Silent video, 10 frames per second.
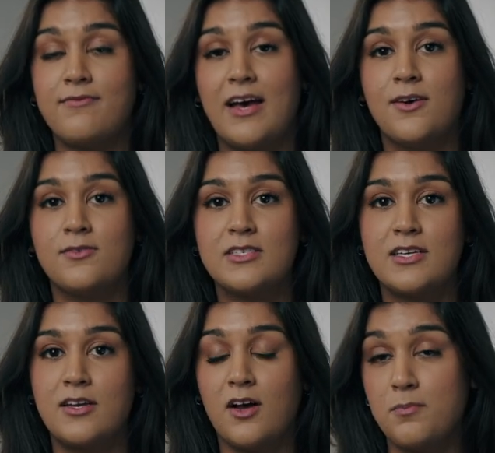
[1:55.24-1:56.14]
found
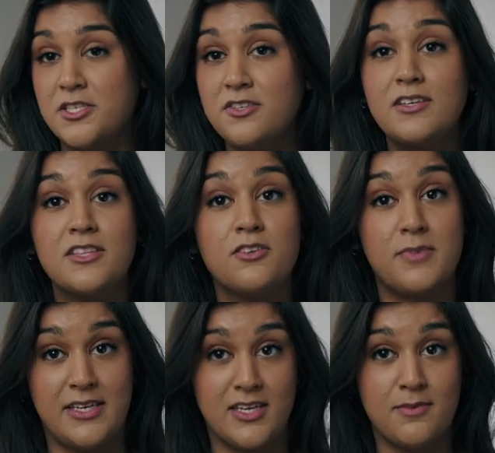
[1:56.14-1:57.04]
an opportunity through
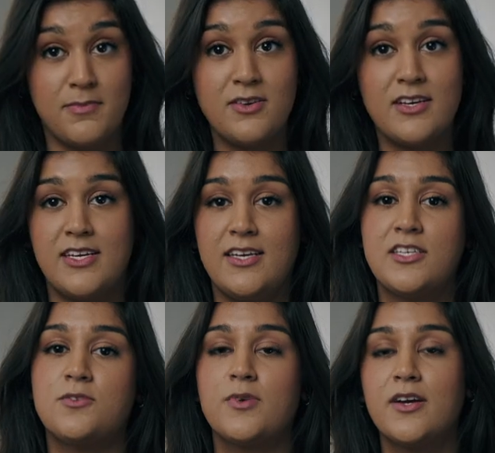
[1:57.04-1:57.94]
Beedie Community
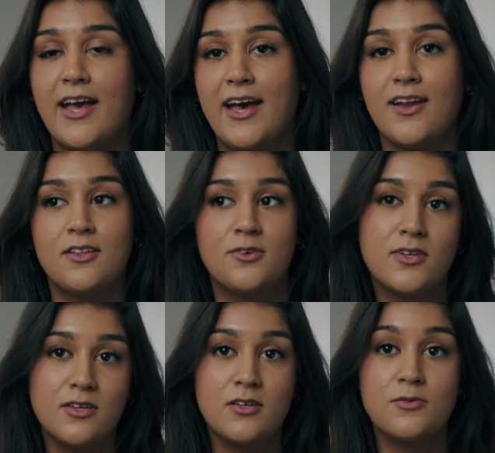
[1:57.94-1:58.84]
to work at a
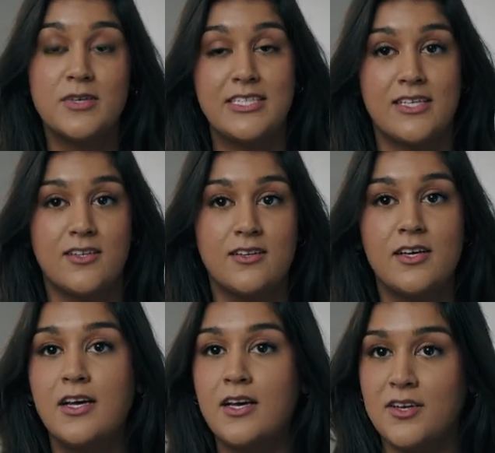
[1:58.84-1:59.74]
local retail
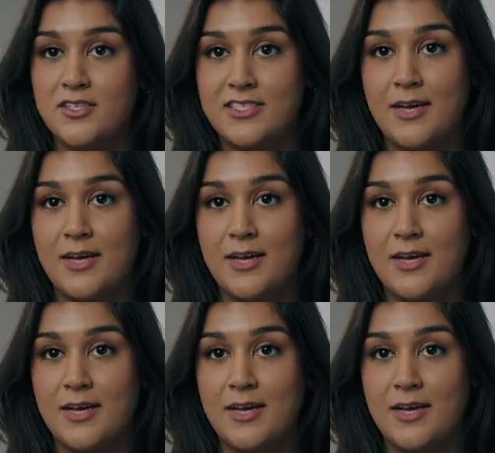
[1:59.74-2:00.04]
goods